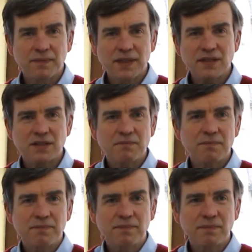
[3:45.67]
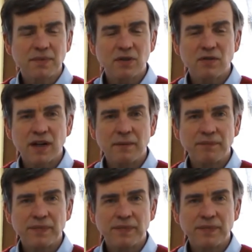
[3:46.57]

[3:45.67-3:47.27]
this cravat.